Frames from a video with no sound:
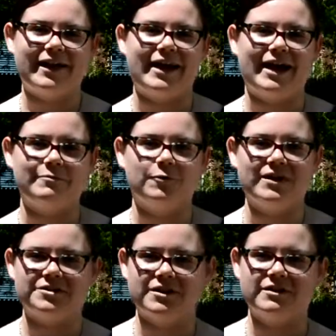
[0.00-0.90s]
and I'm a
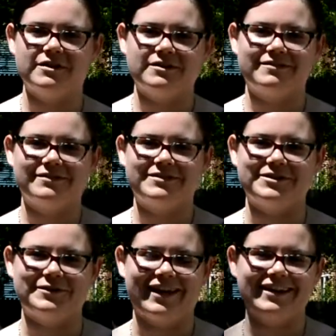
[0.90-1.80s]
Western
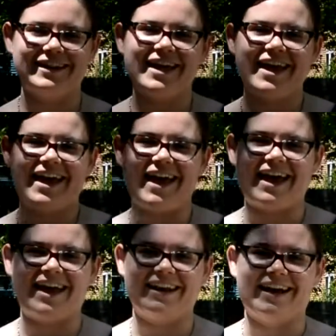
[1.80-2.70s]
student,
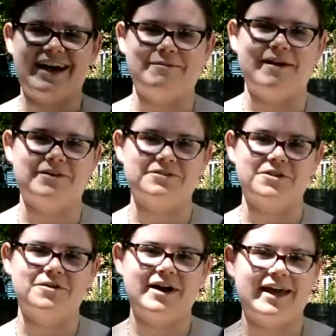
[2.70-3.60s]
and I'm
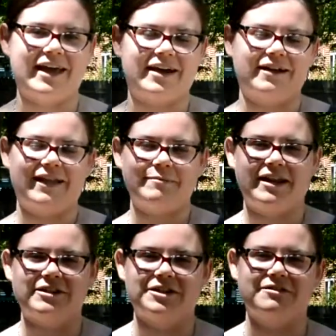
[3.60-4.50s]
also a
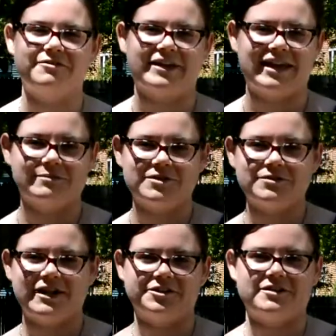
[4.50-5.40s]
climate intern for the
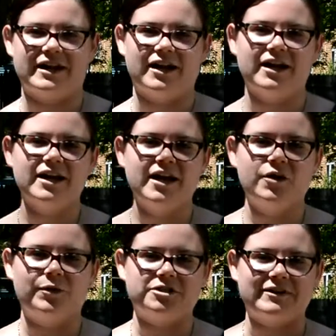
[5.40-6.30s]
Kalamazoo Nature Center,
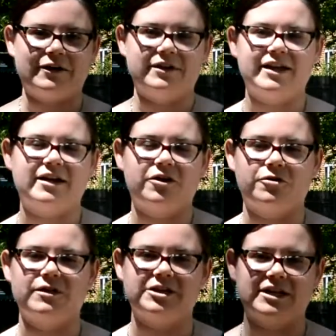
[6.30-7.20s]
which founded a
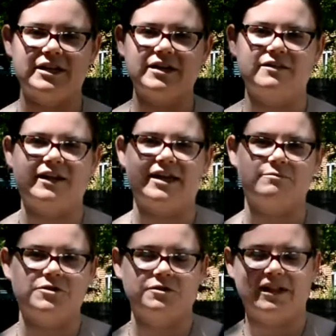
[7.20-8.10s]
coalition, the
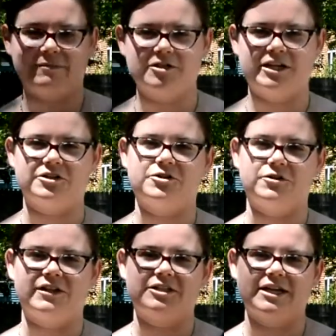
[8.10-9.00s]
Kalamazoo Climate Change
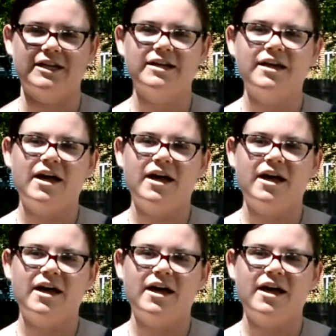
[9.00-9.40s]
Coalition.